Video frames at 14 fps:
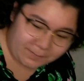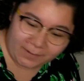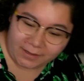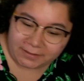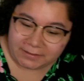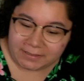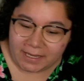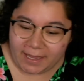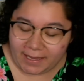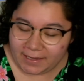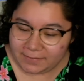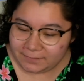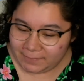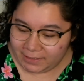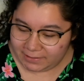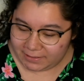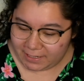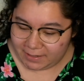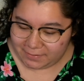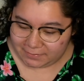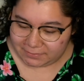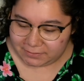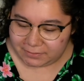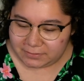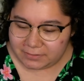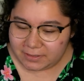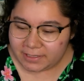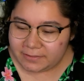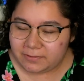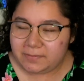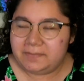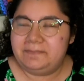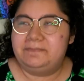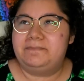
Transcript: bought an advent calendar because you guys were